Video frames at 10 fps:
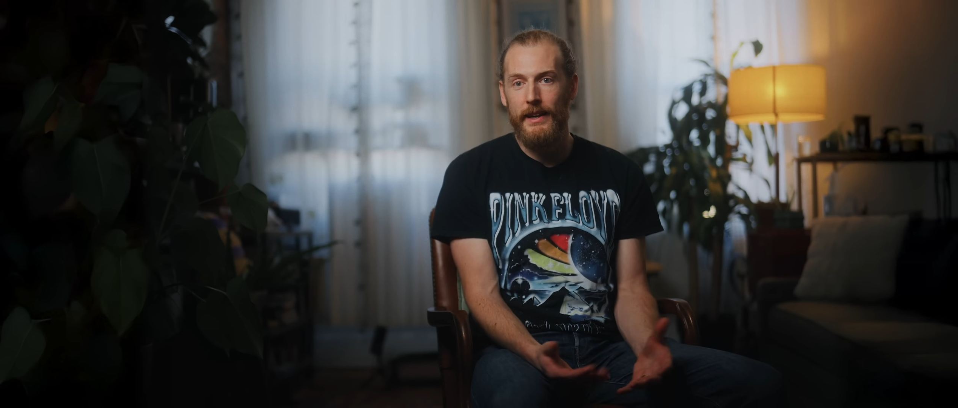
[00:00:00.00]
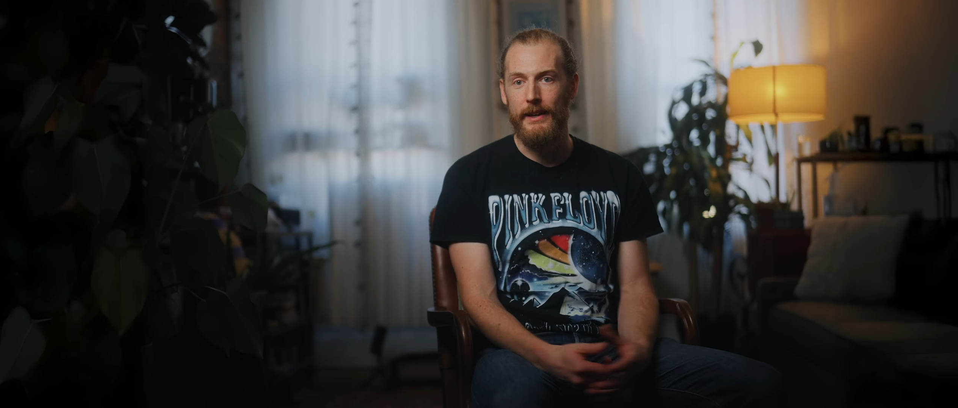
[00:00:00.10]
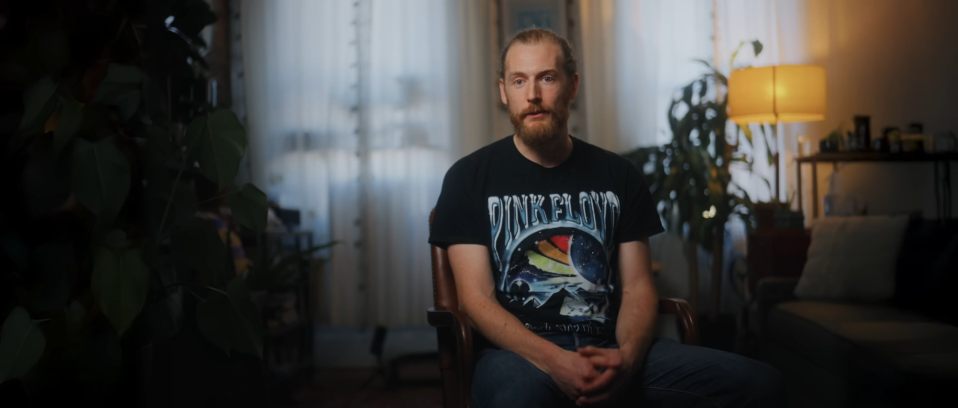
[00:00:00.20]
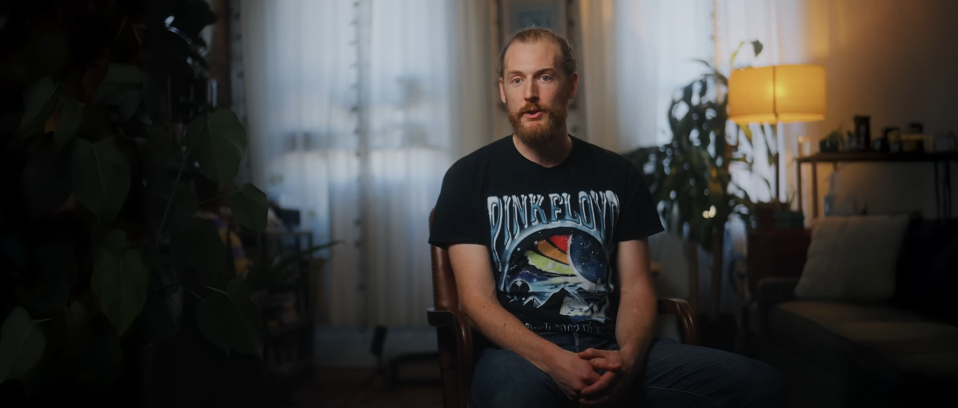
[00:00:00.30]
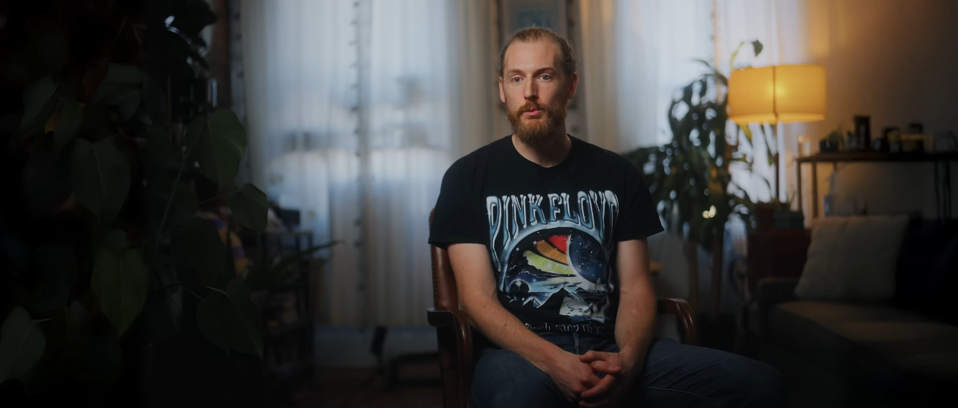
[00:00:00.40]

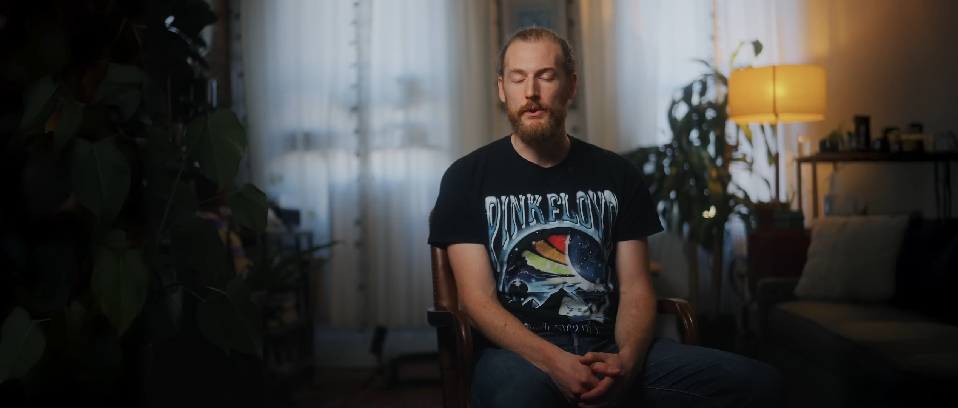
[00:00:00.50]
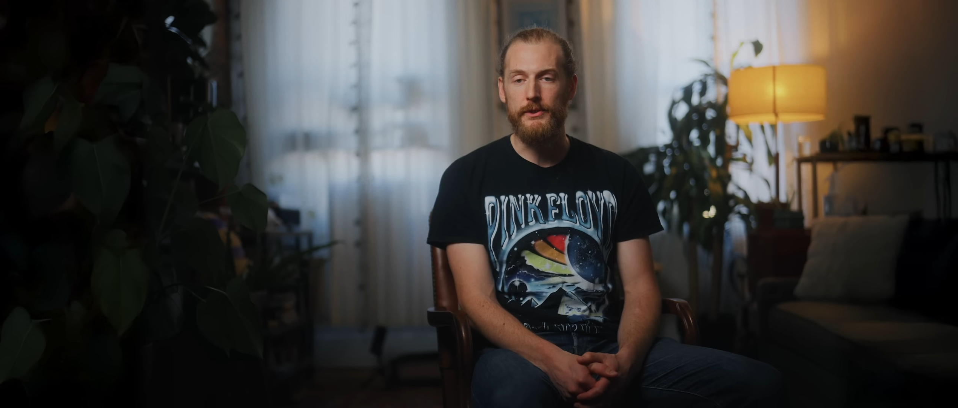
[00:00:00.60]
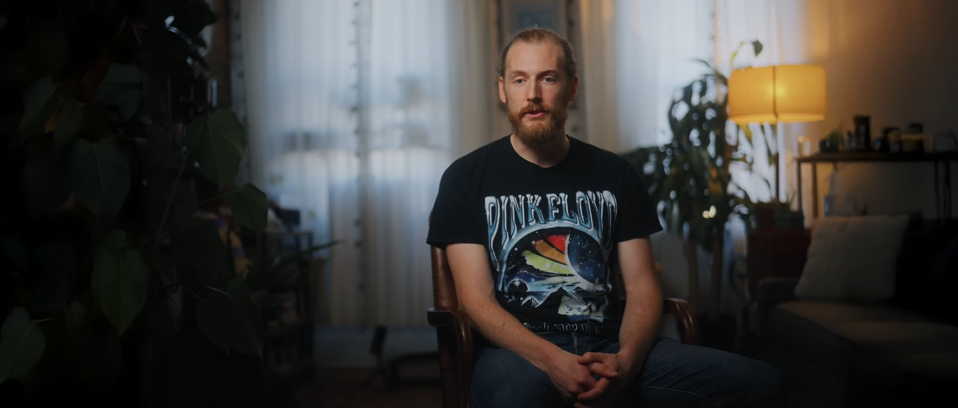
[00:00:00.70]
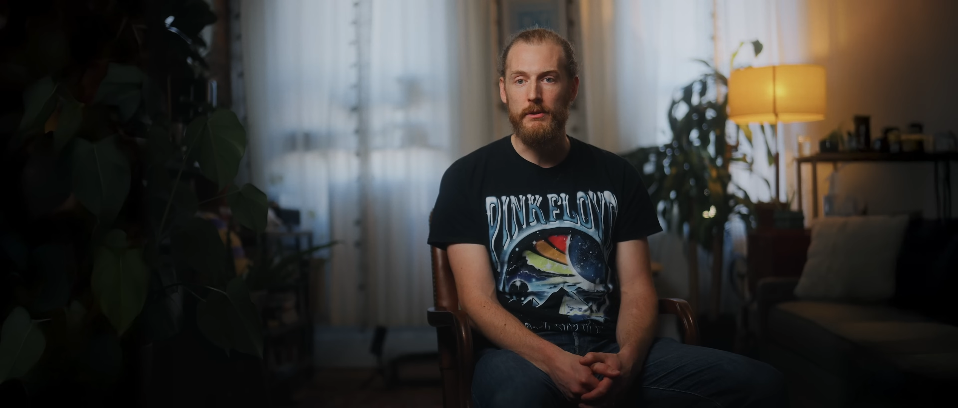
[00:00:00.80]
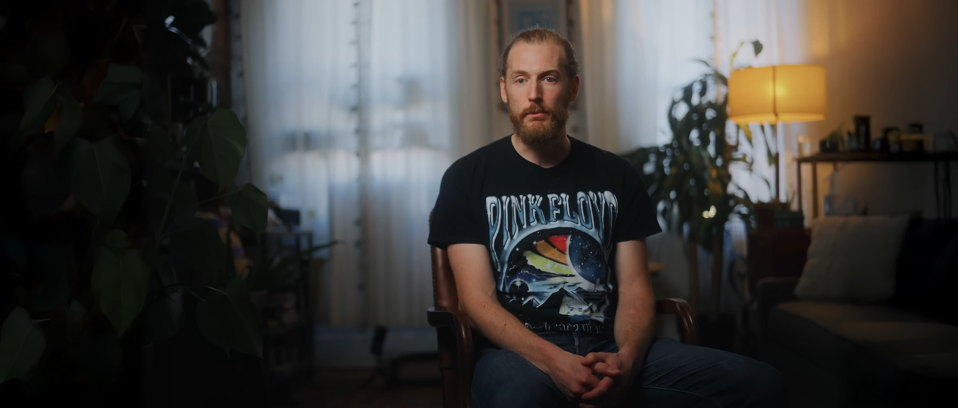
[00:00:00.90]
it just
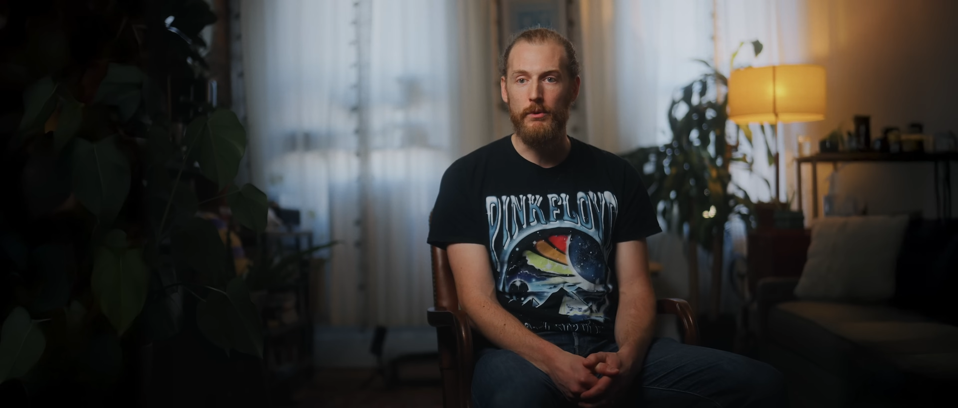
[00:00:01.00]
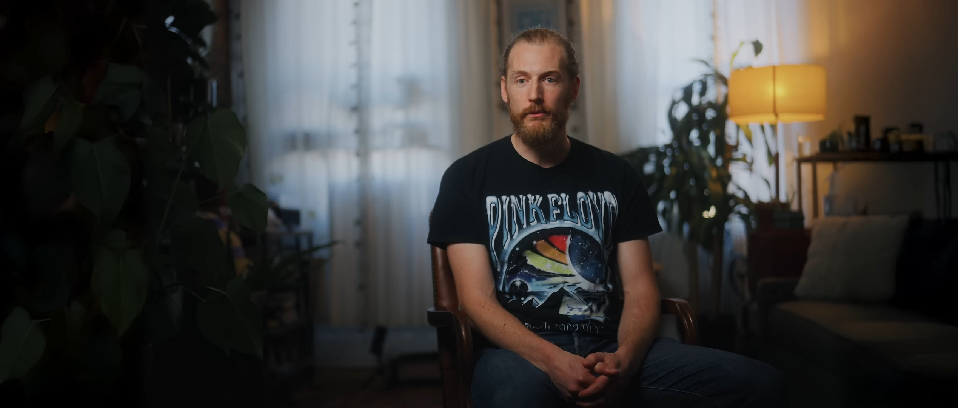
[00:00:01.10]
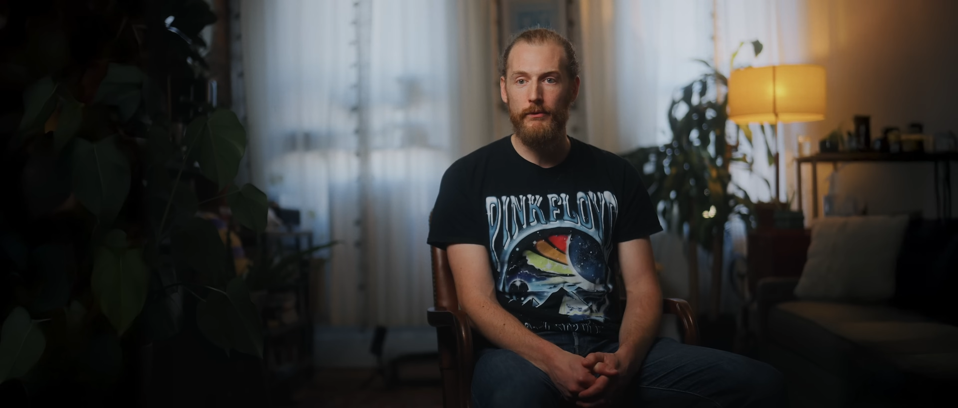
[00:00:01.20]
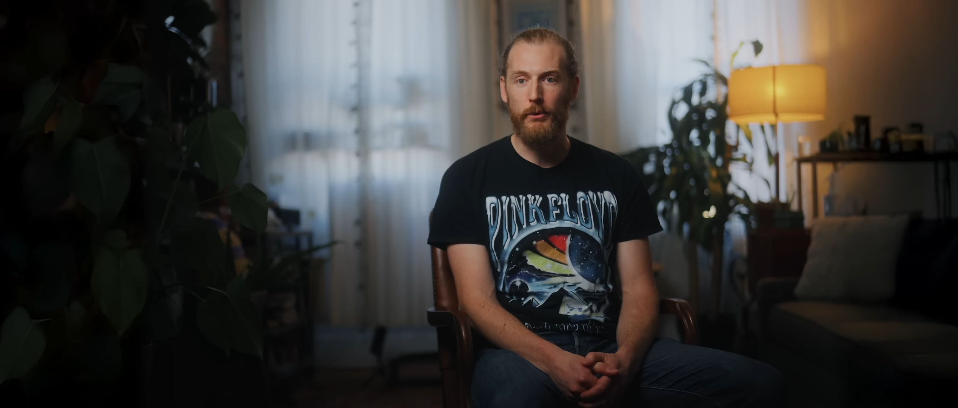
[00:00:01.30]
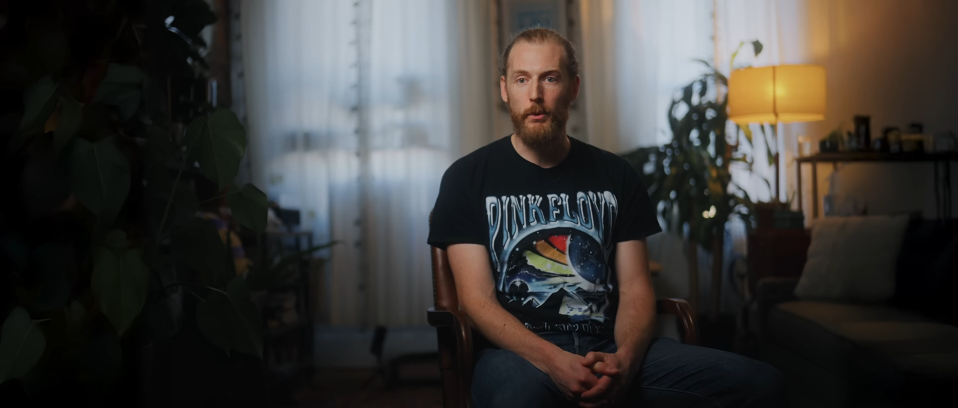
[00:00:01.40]
wasn't suitable
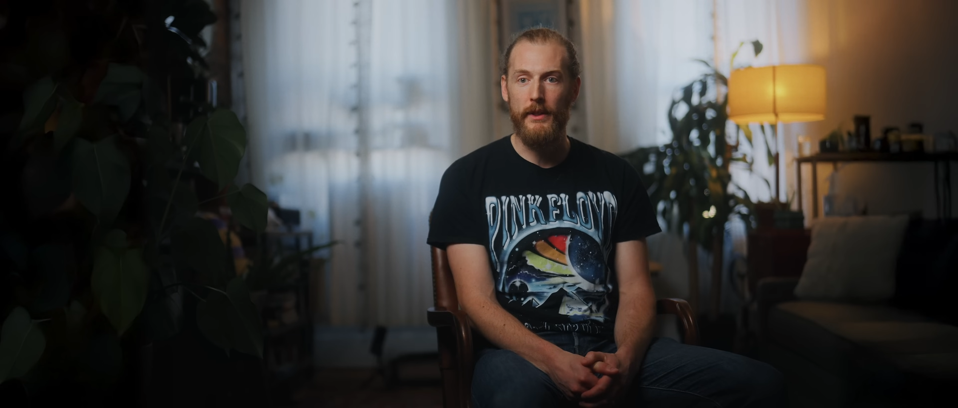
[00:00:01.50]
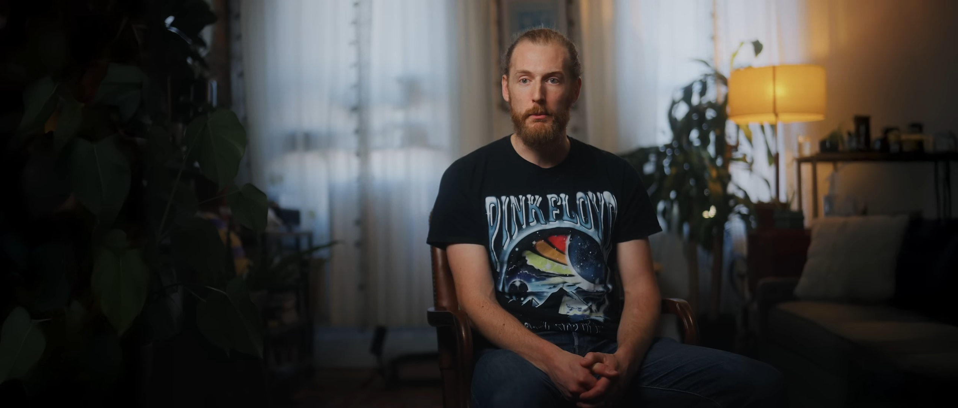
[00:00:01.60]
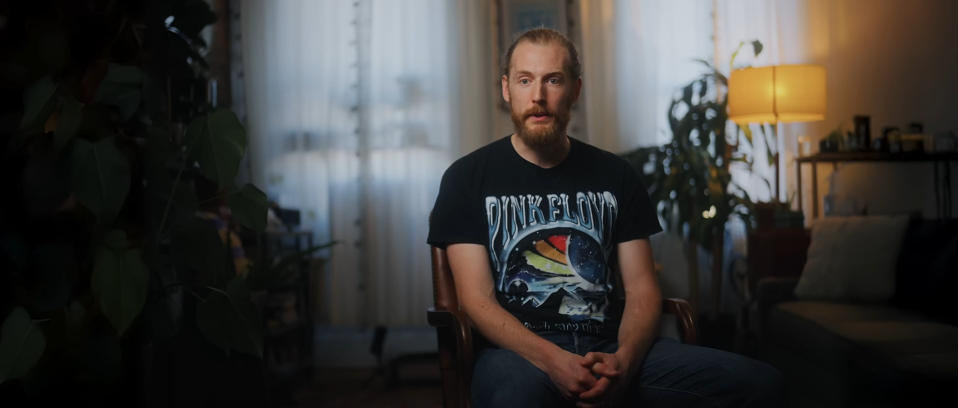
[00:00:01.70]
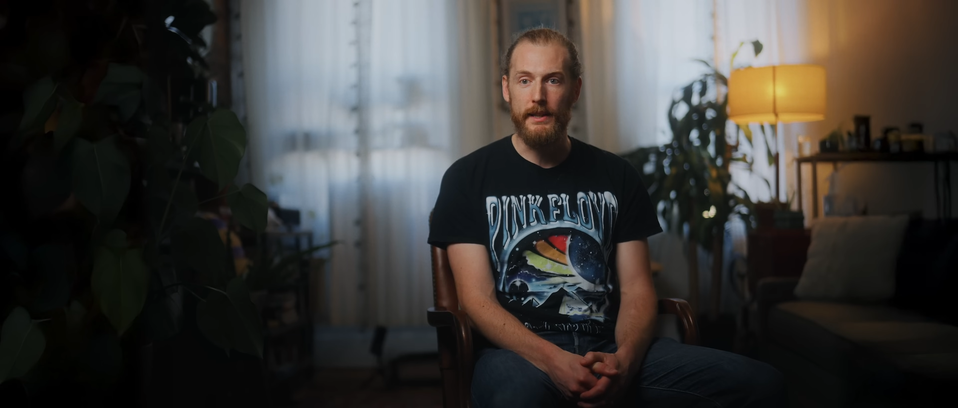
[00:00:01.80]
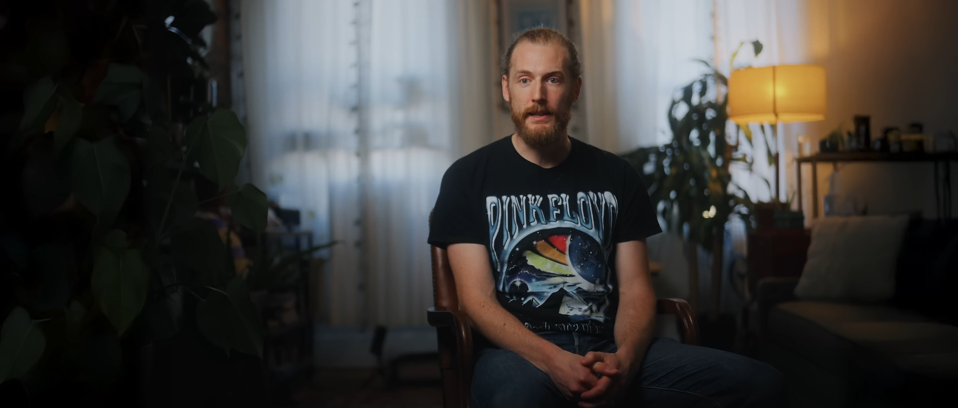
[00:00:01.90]
for what they
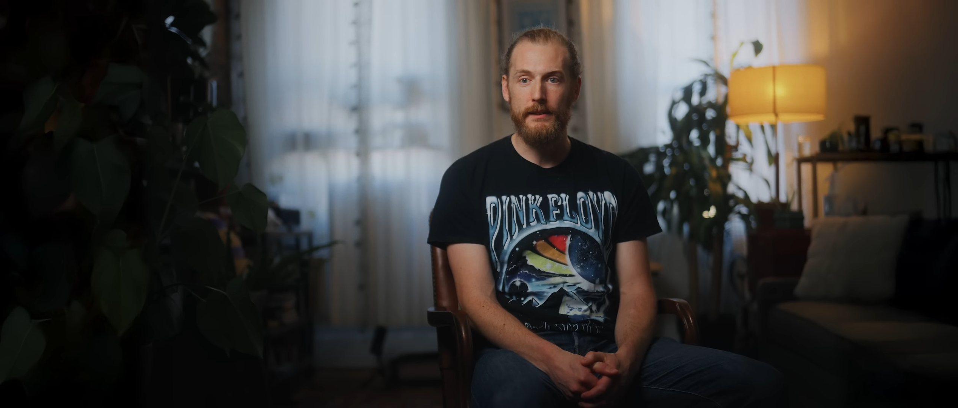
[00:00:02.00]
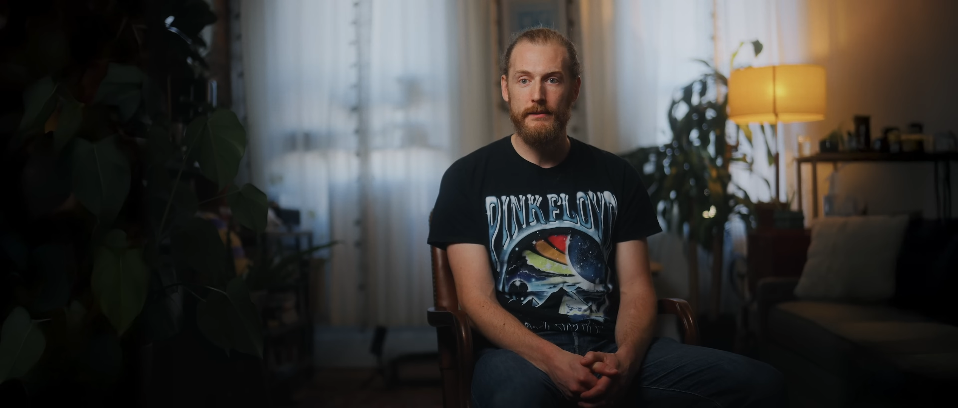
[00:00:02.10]
were building.